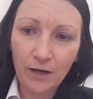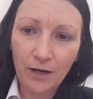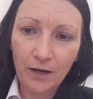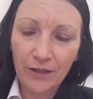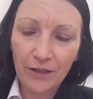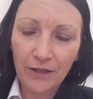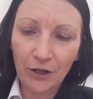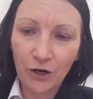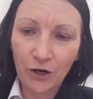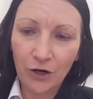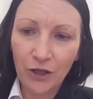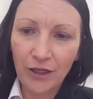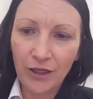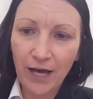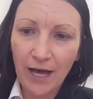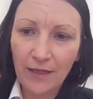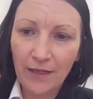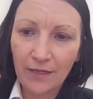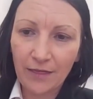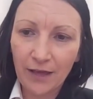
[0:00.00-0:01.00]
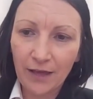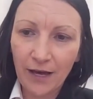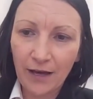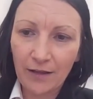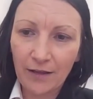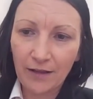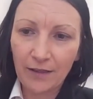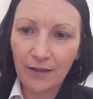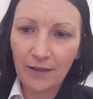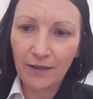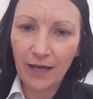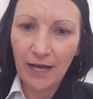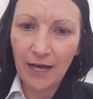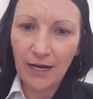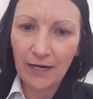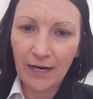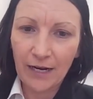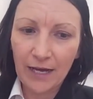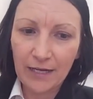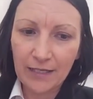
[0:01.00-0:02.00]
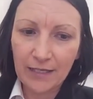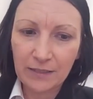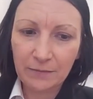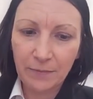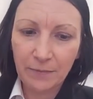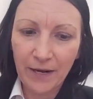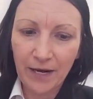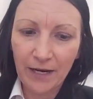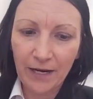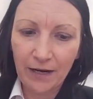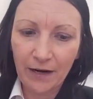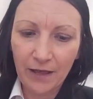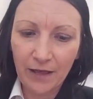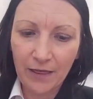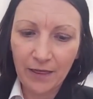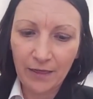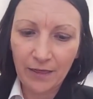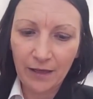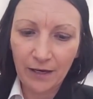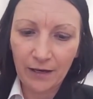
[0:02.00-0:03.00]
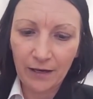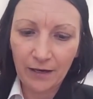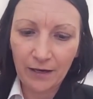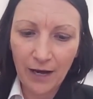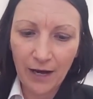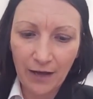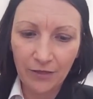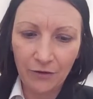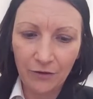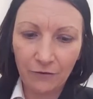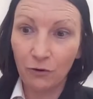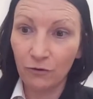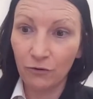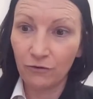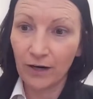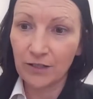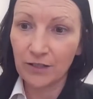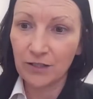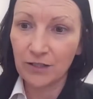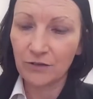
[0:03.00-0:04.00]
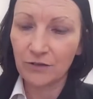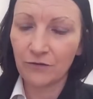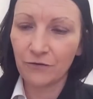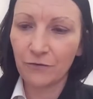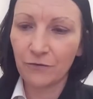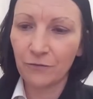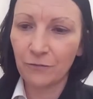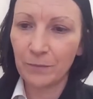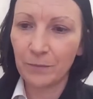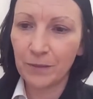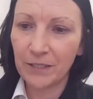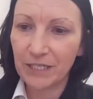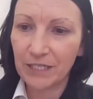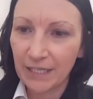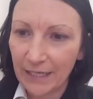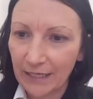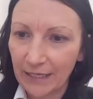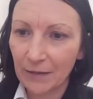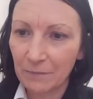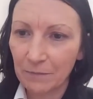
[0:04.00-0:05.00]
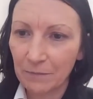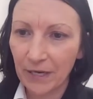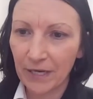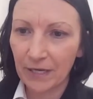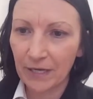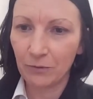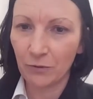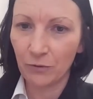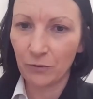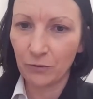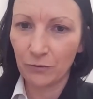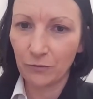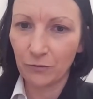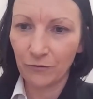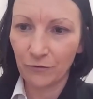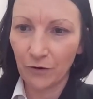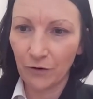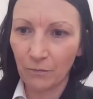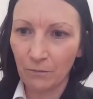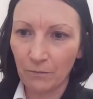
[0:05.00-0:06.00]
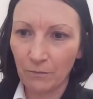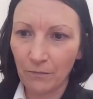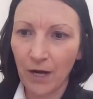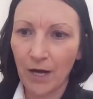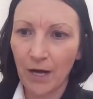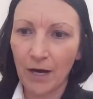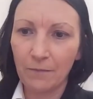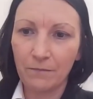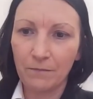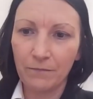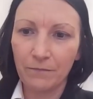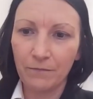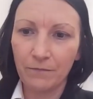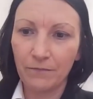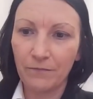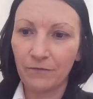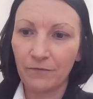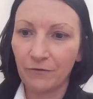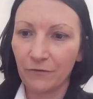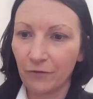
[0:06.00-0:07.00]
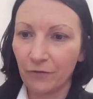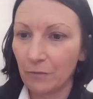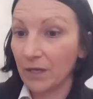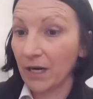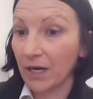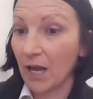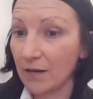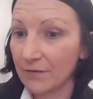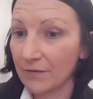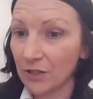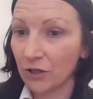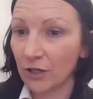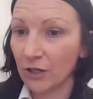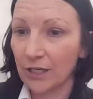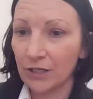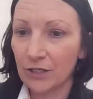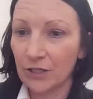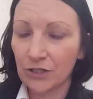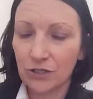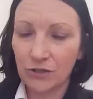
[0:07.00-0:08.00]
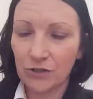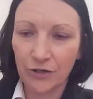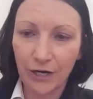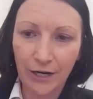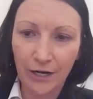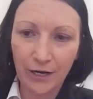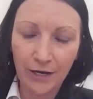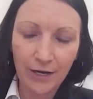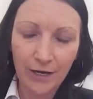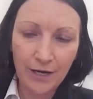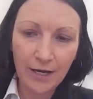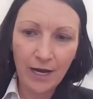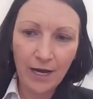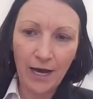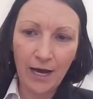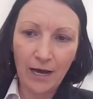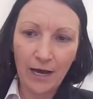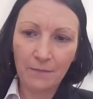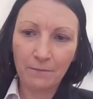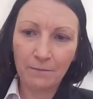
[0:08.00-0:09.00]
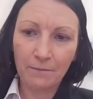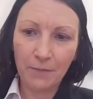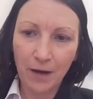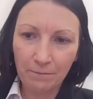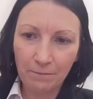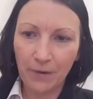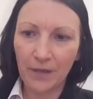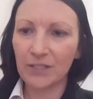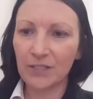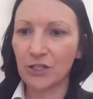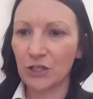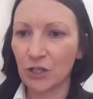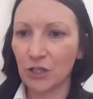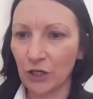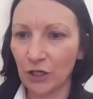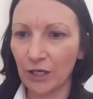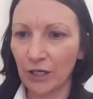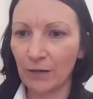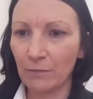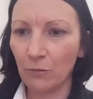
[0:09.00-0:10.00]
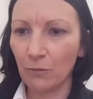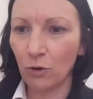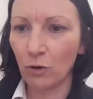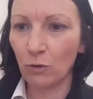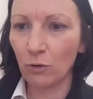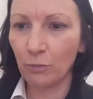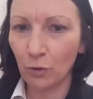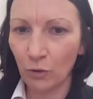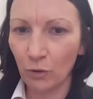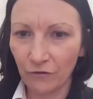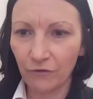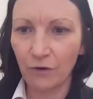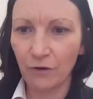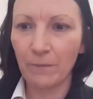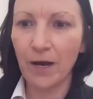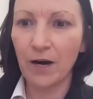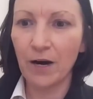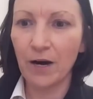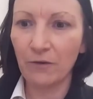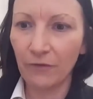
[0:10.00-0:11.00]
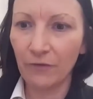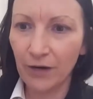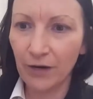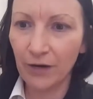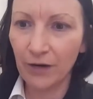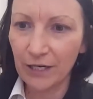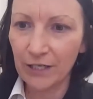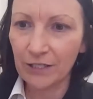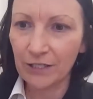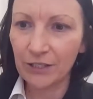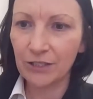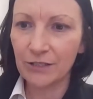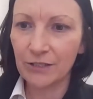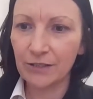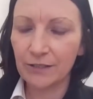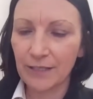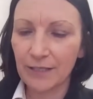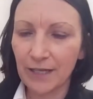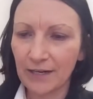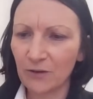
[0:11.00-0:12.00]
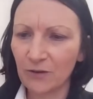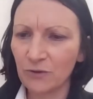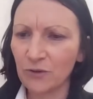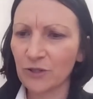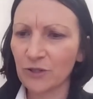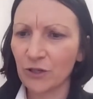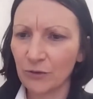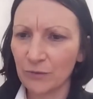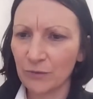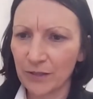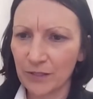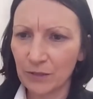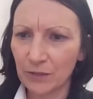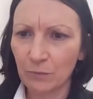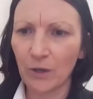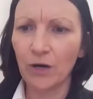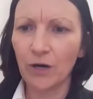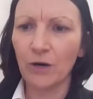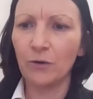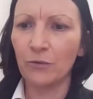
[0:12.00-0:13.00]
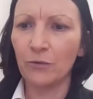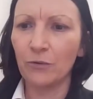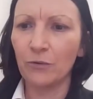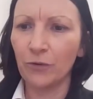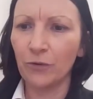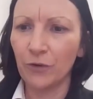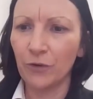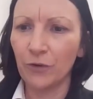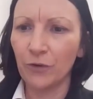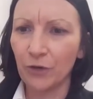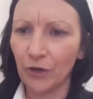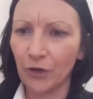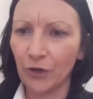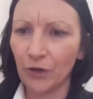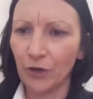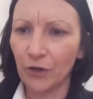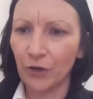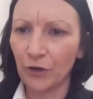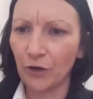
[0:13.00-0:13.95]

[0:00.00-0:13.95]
that has been, I think, at the forefront of particularly people from the livestock industry, but certainly more broader from our regions, and also as well, the